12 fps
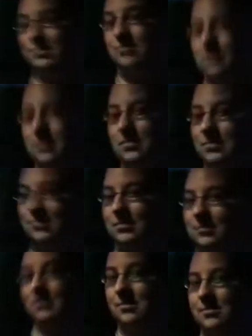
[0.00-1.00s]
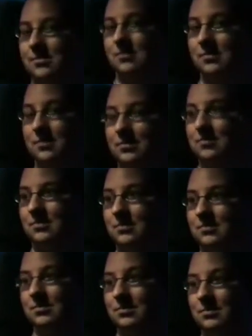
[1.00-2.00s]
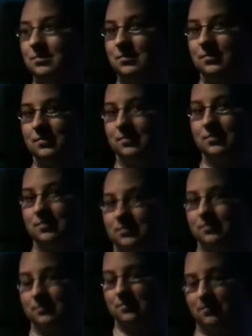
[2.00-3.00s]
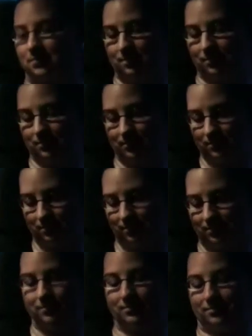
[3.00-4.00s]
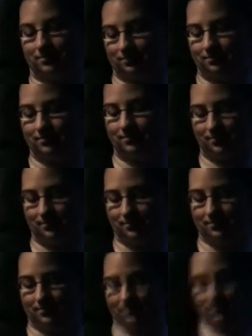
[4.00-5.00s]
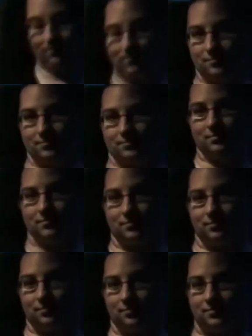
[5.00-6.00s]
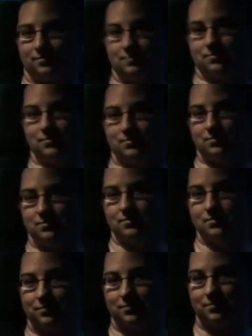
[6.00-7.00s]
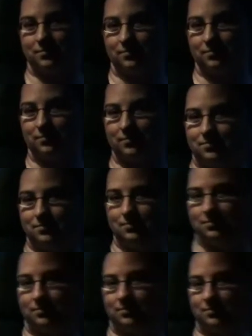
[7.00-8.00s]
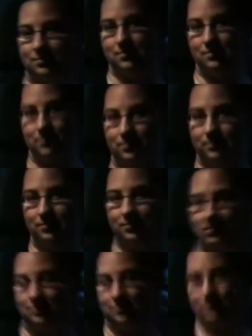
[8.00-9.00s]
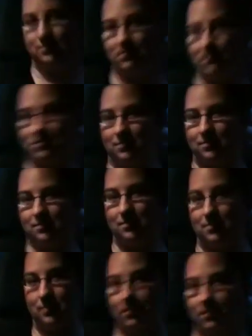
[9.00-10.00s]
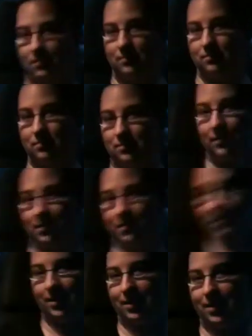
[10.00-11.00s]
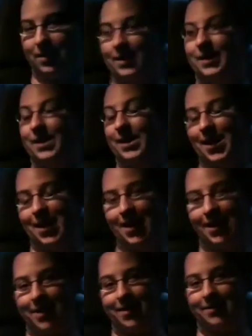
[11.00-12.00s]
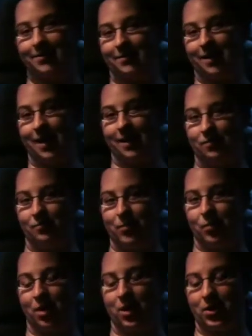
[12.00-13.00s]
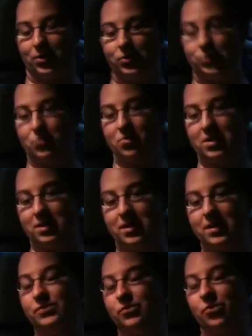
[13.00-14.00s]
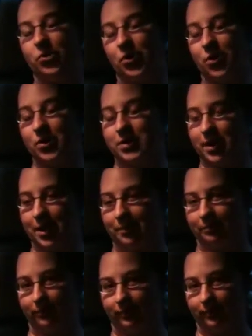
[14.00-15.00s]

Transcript: keep forgetting to do this. Watch out for the switch. And watch out for the button that starts and stops it. Yeah. Anyway, so we're gonna be seeing a movie. This is your first time in a driver, huh? Yeah, it is. I've been wanting to do one of these for a long time.